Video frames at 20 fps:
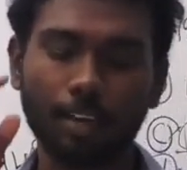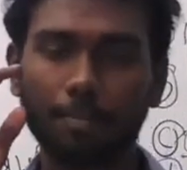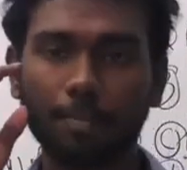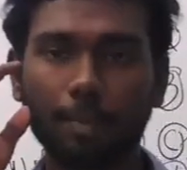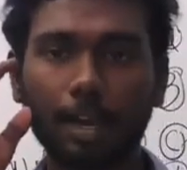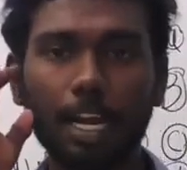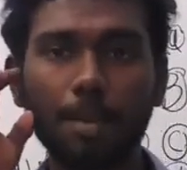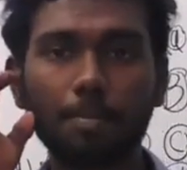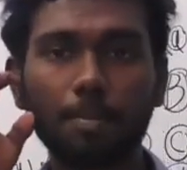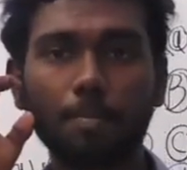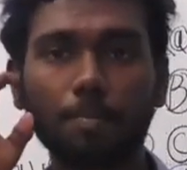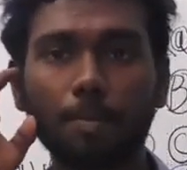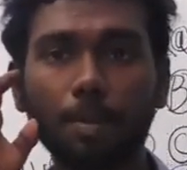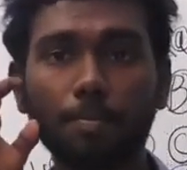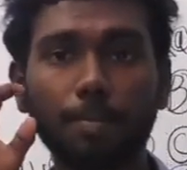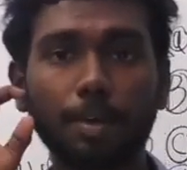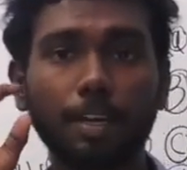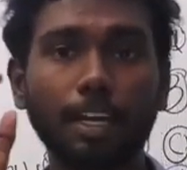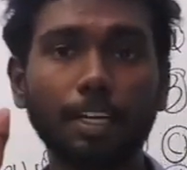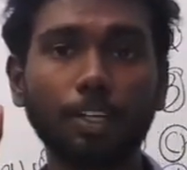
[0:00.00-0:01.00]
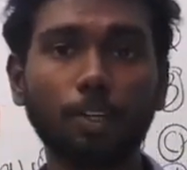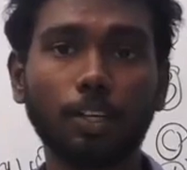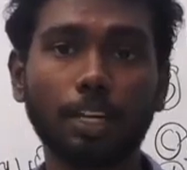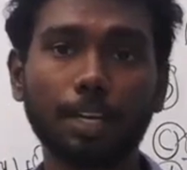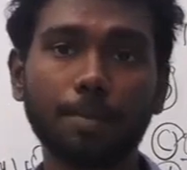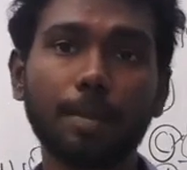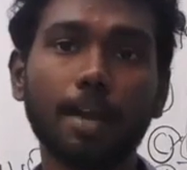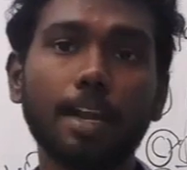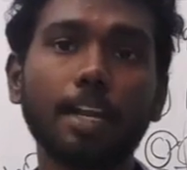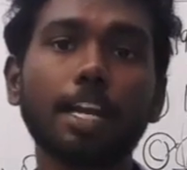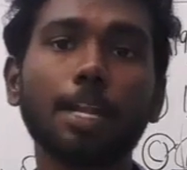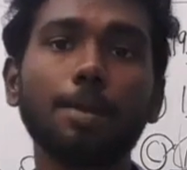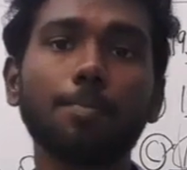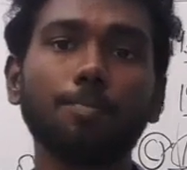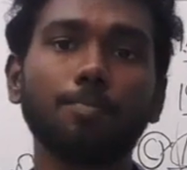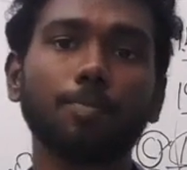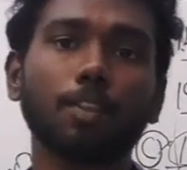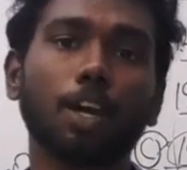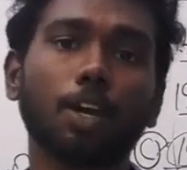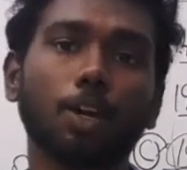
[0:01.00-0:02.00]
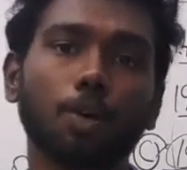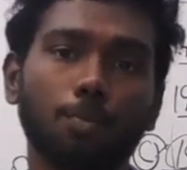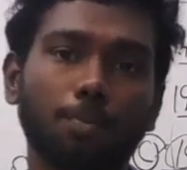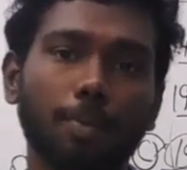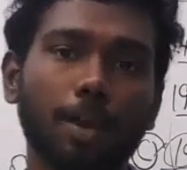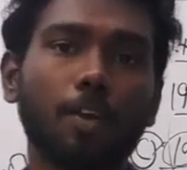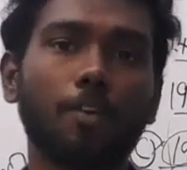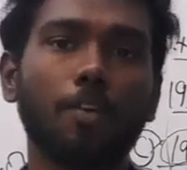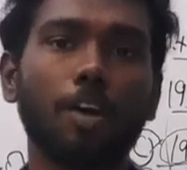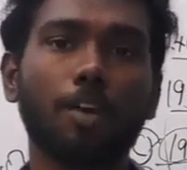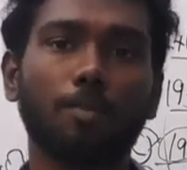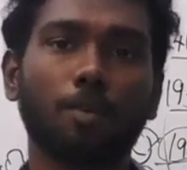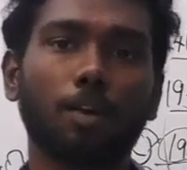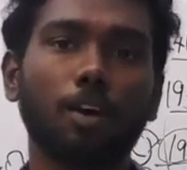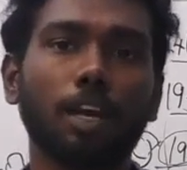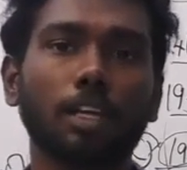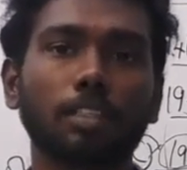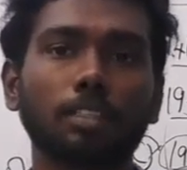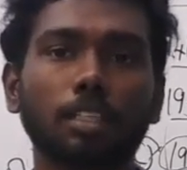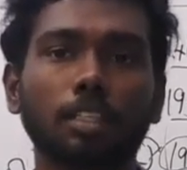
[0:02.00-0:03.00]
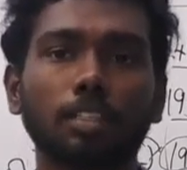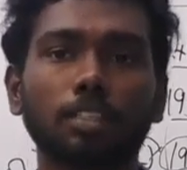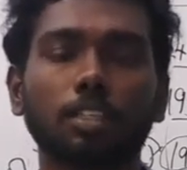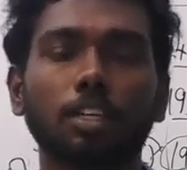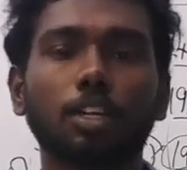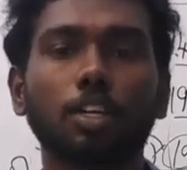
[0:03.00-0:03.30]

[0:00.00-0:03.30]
many people began to demand him to pay way for youngsters.